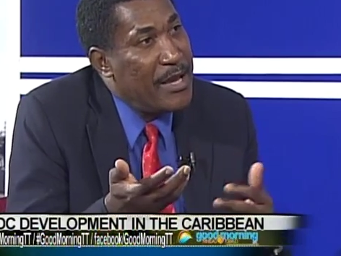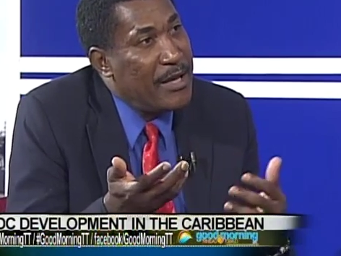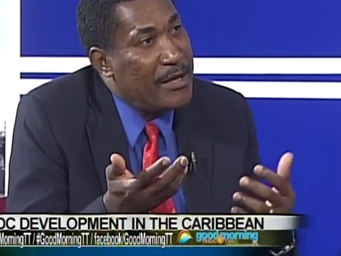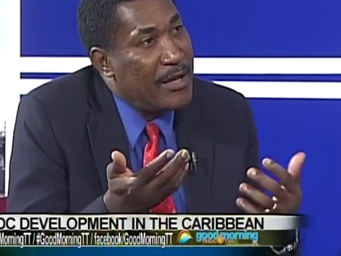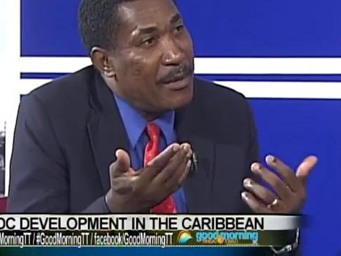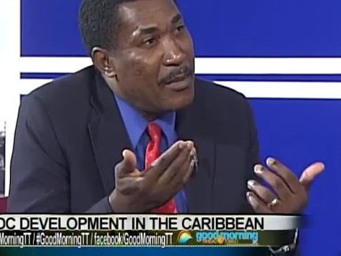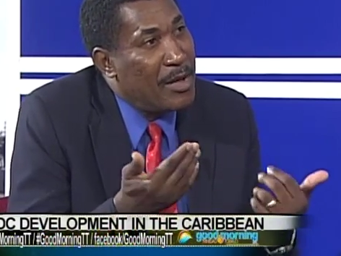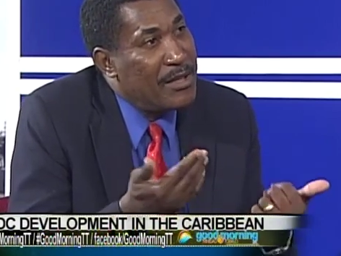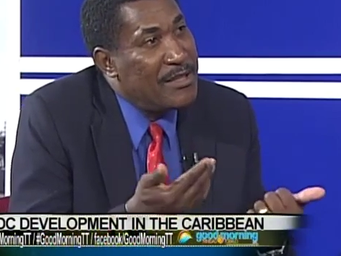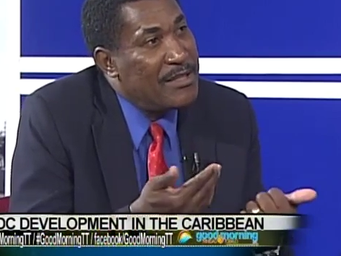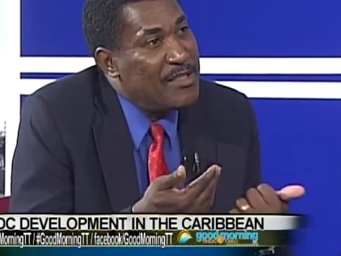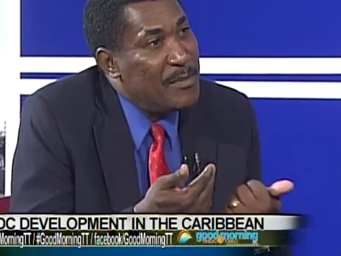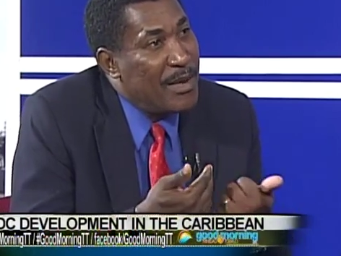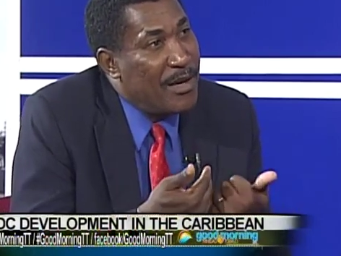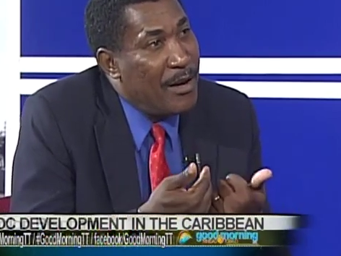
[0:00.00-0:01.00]

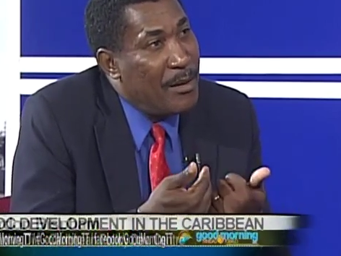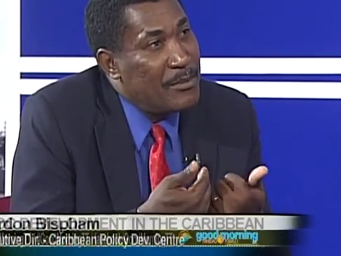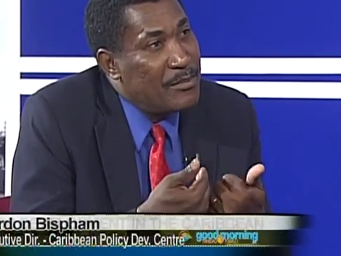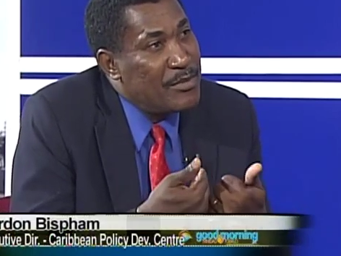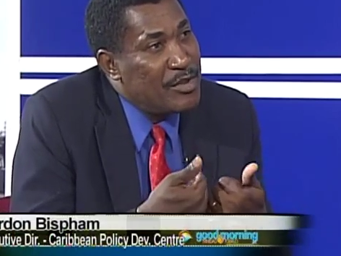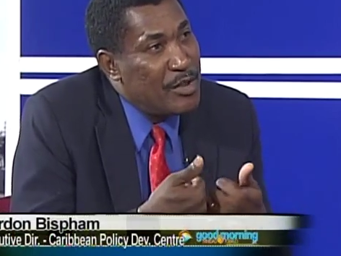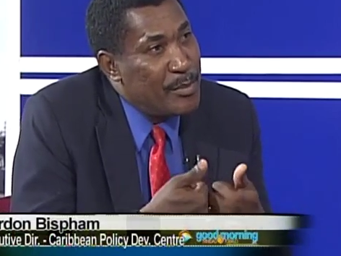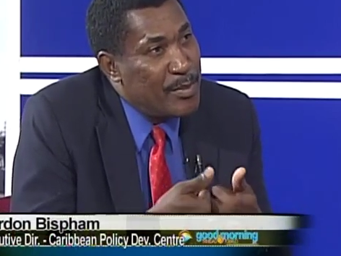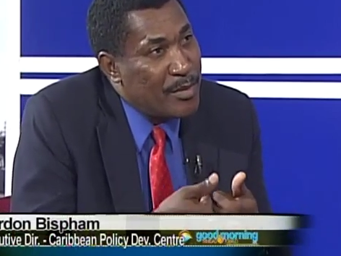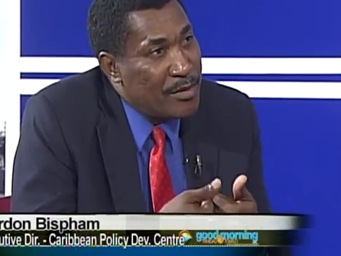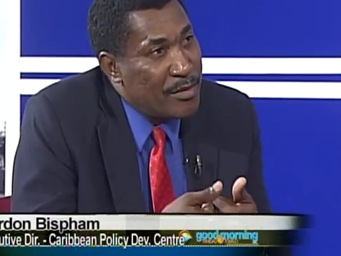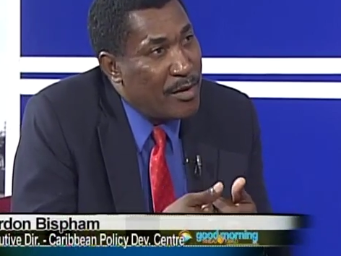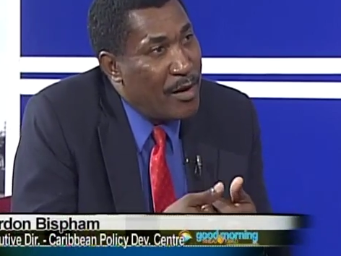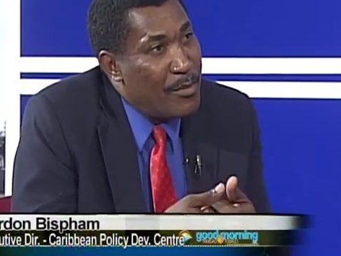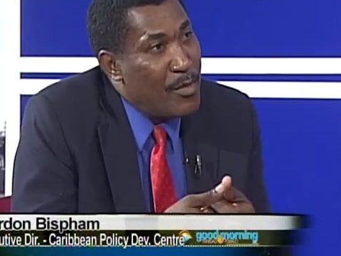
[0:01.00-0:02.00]
Commodities become
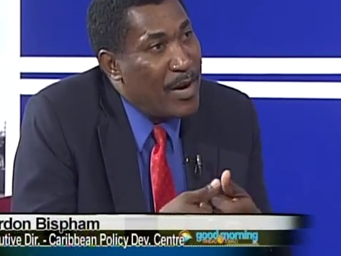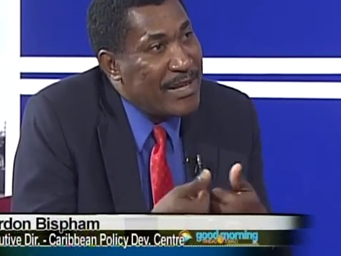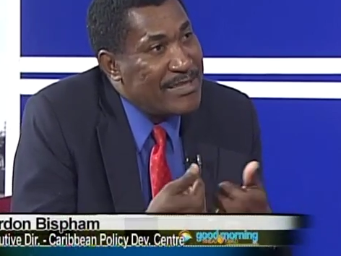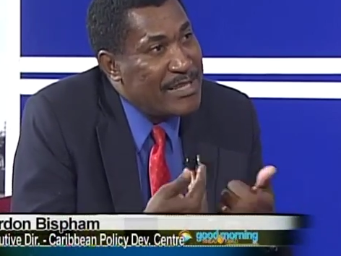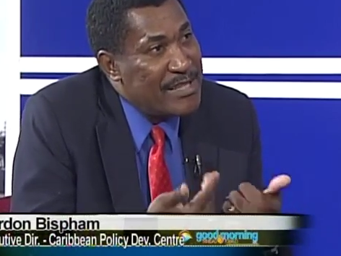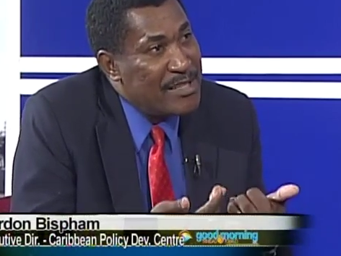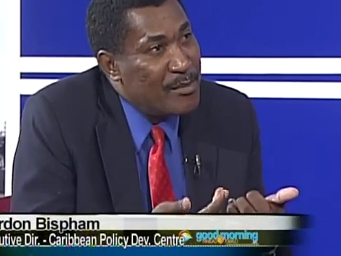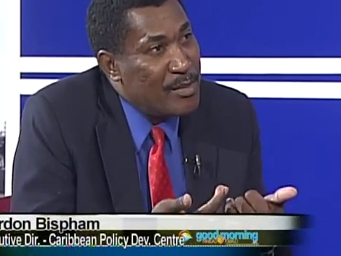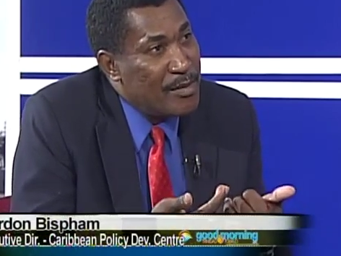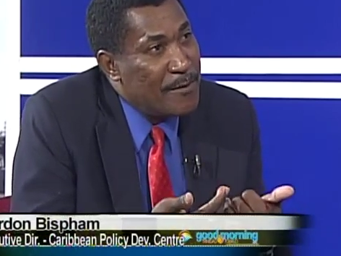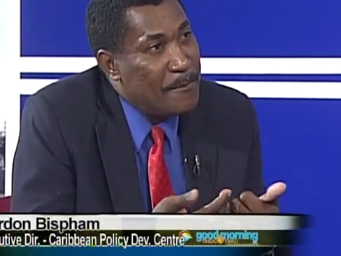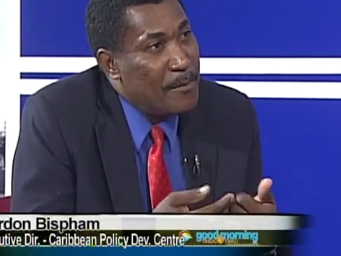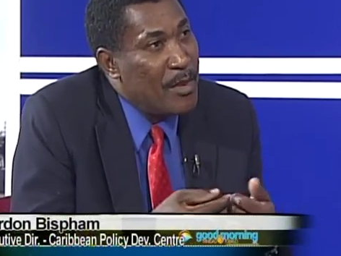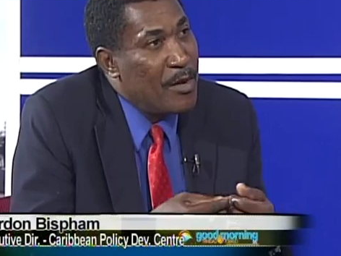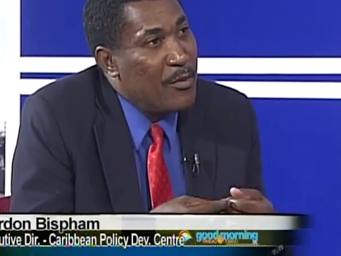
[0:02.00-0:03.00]
cheaper or more accessible,
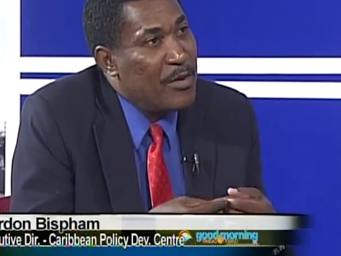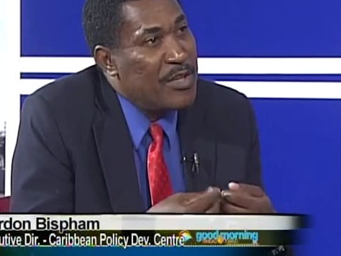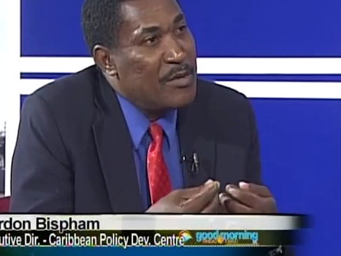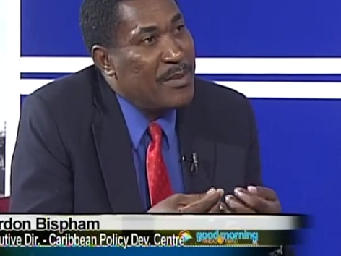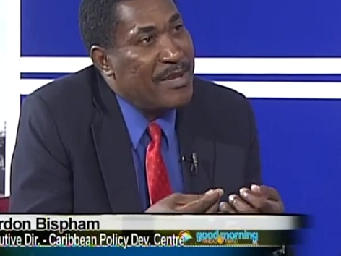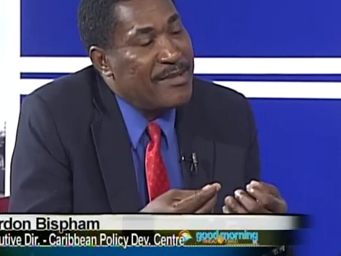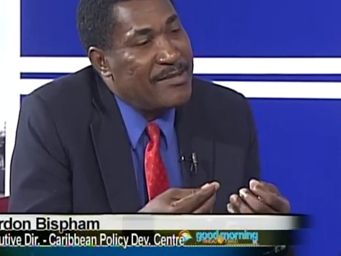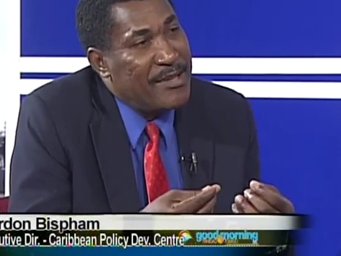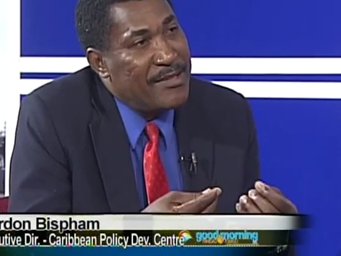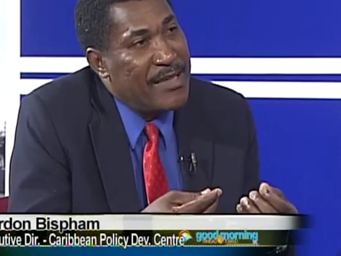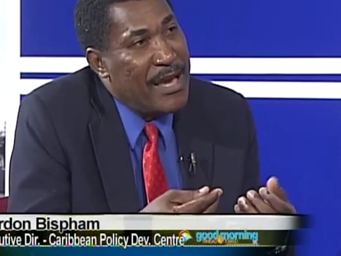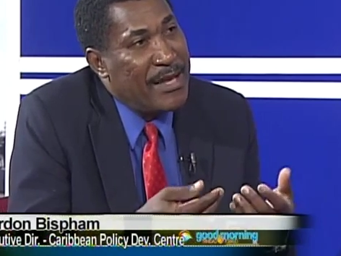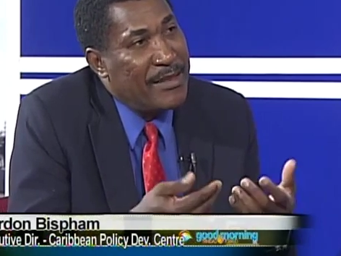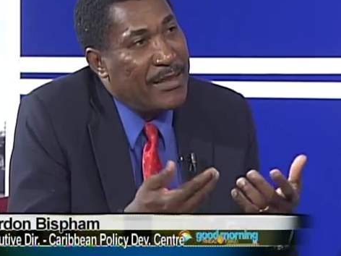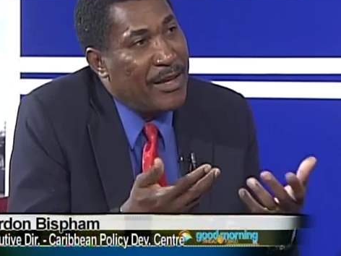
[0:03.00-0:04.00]
which means then
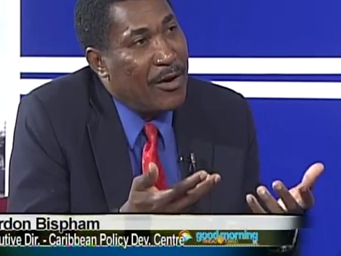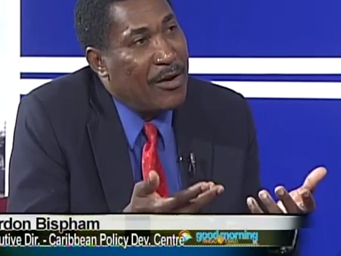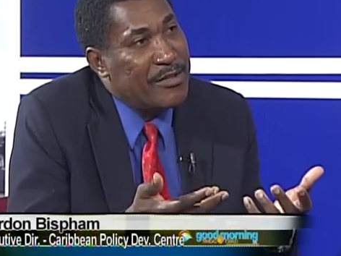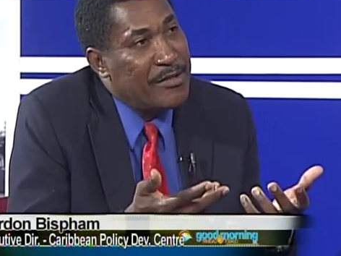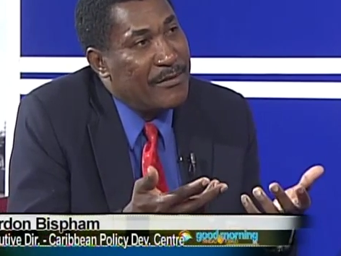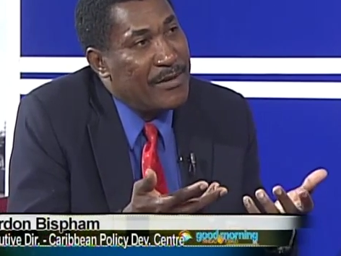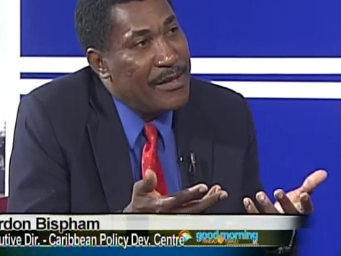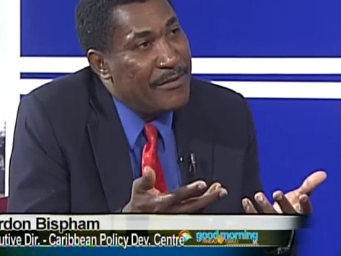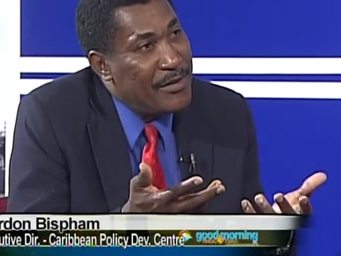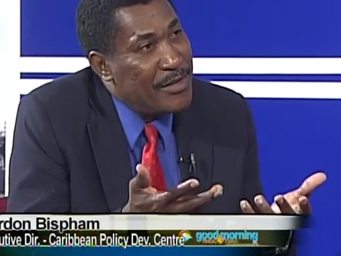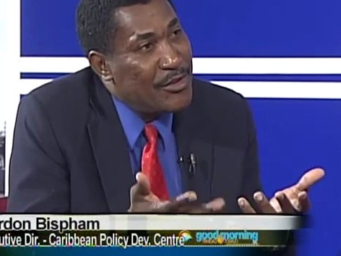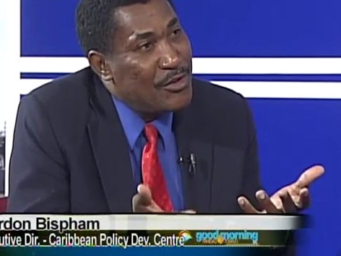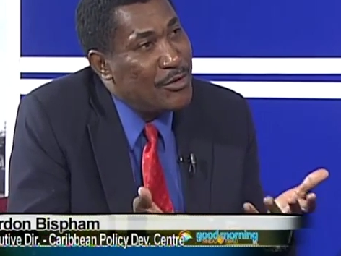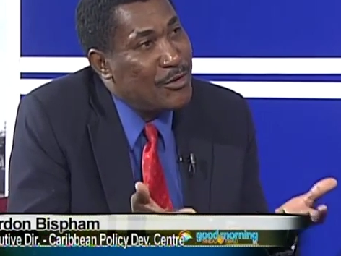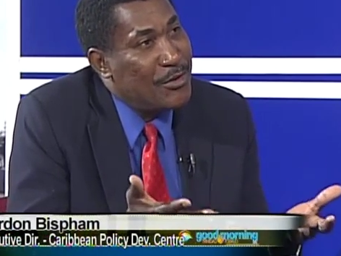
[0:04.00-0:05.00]
that the cost of
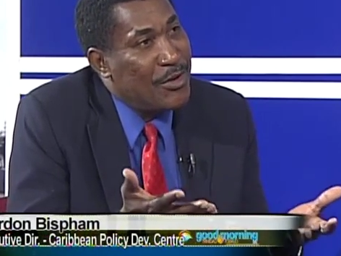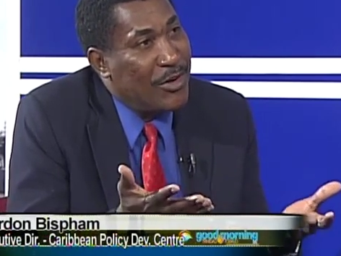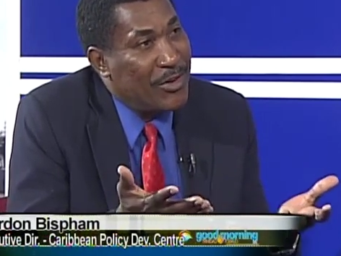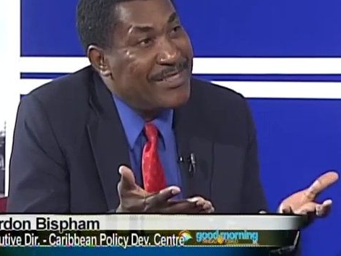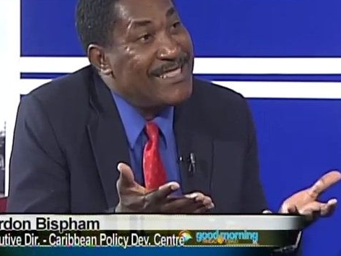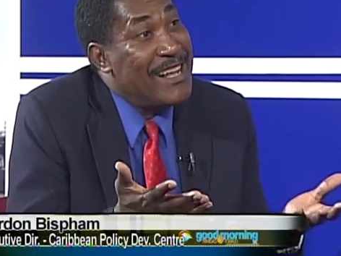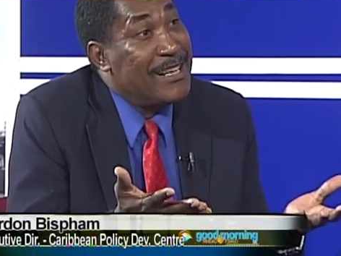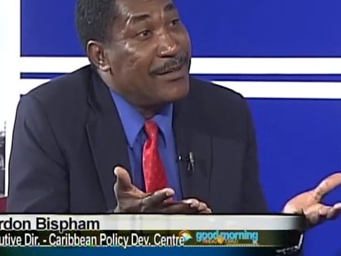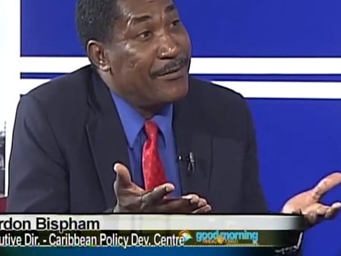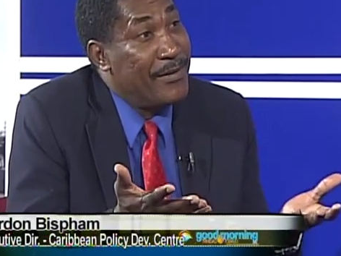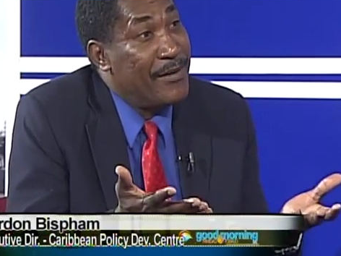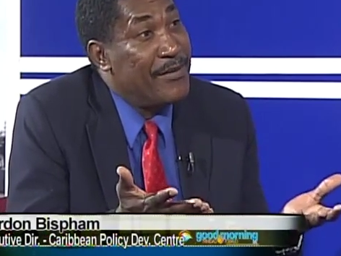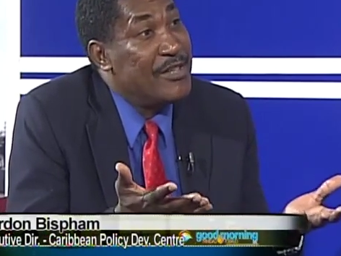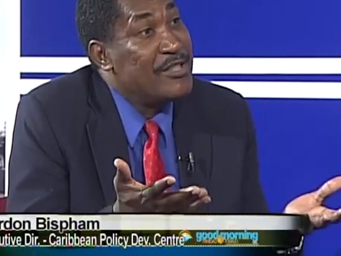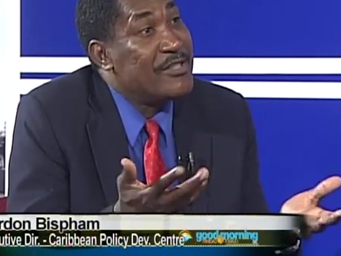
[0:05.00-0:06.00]
living or the standard of
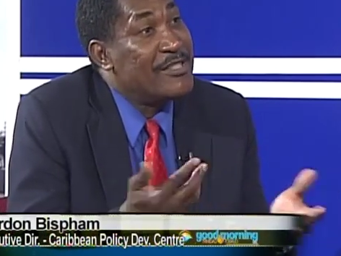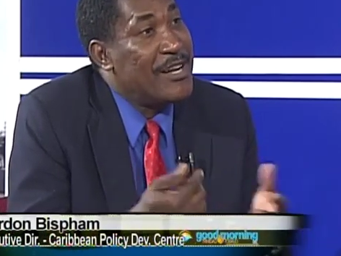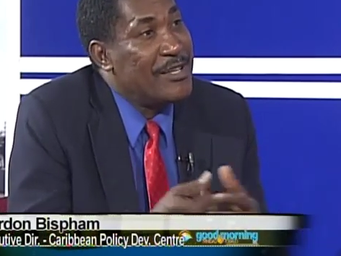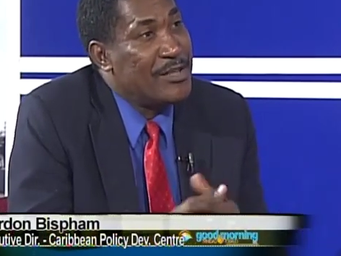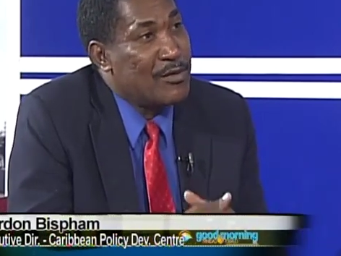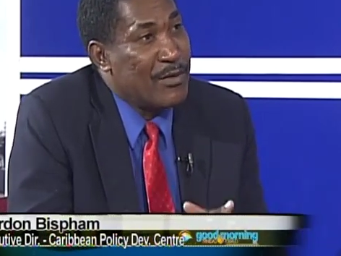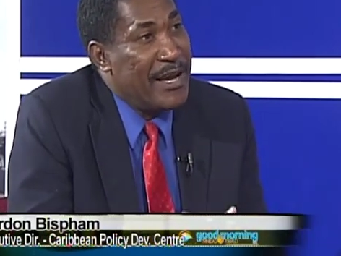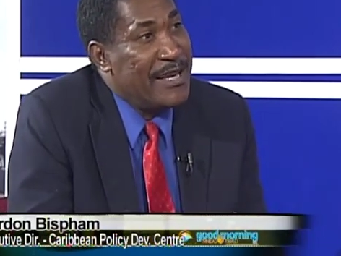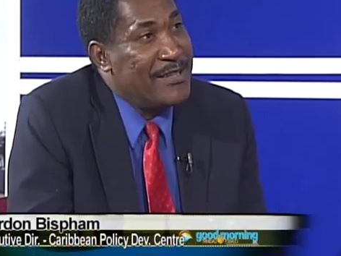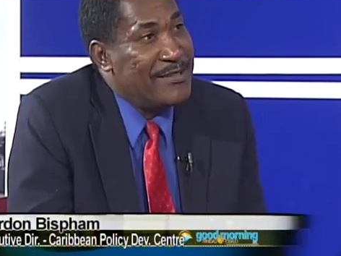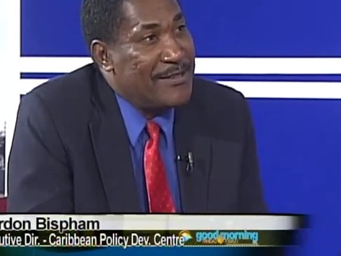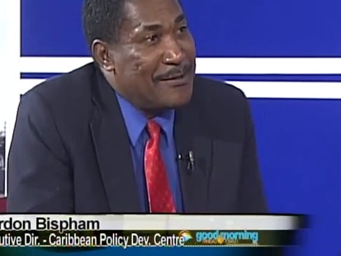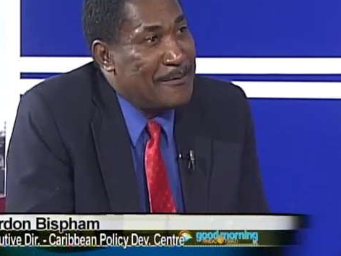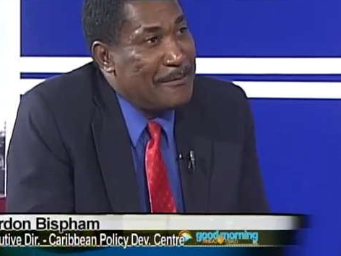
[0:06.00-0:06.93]
living should start to rise.